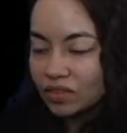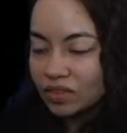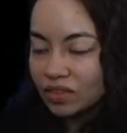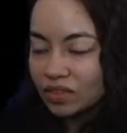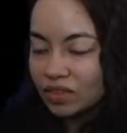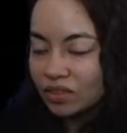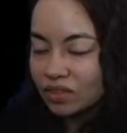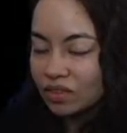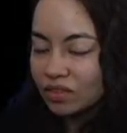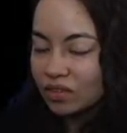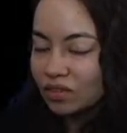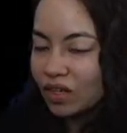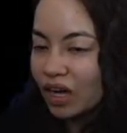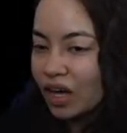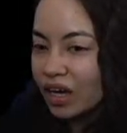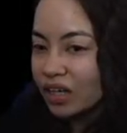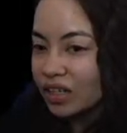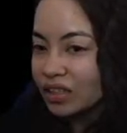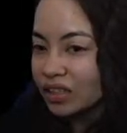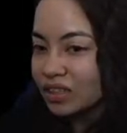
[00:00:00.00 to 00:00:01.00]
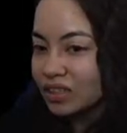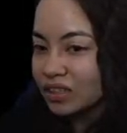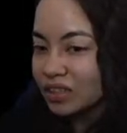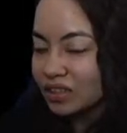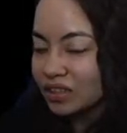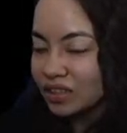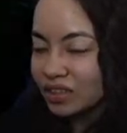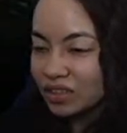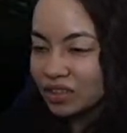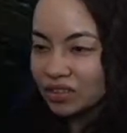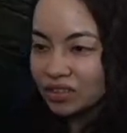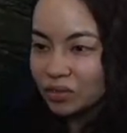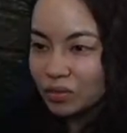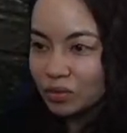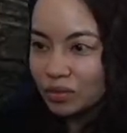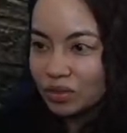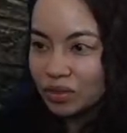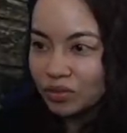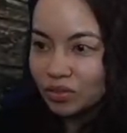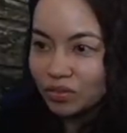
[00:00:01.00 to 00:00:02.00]
Let's see little eyes on that
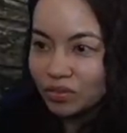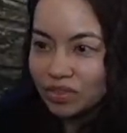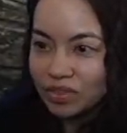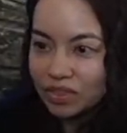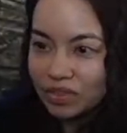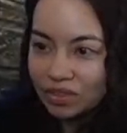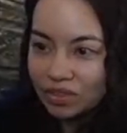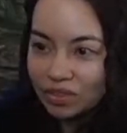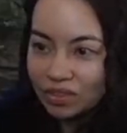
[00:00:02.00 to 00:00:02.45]
sword from this